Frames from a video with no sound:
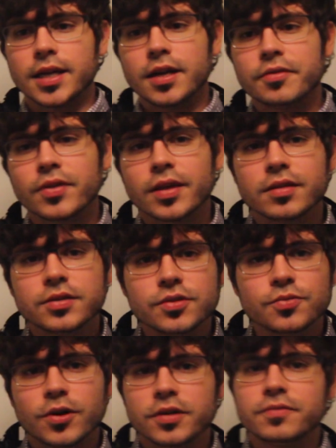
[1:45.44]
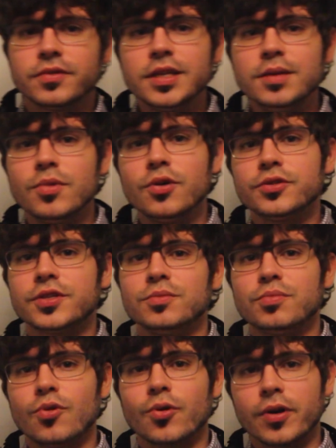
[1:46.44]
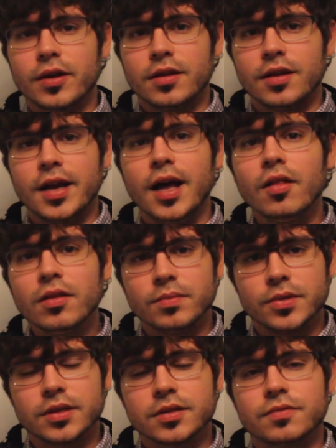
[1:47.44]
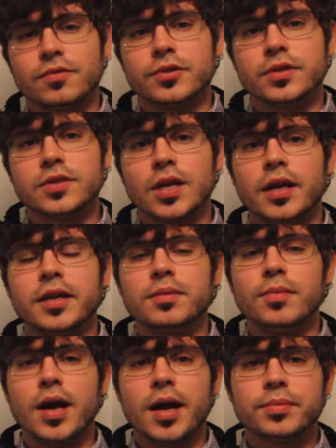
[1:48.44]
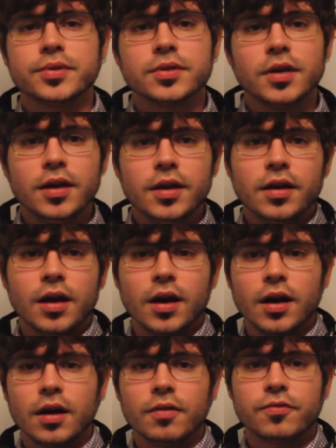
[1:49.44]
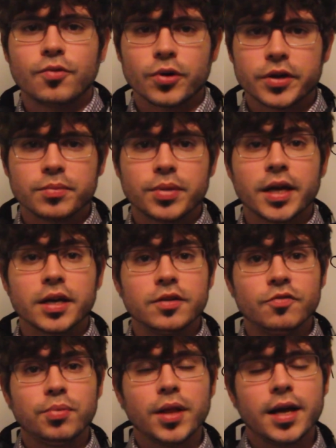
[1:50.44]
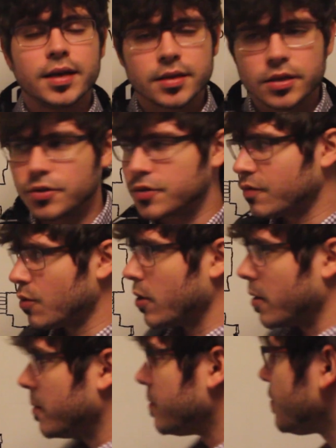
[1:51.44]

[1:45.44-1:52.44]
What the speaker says: And I think this is one of the most important elements for designing maps for competitive play in Gears of War.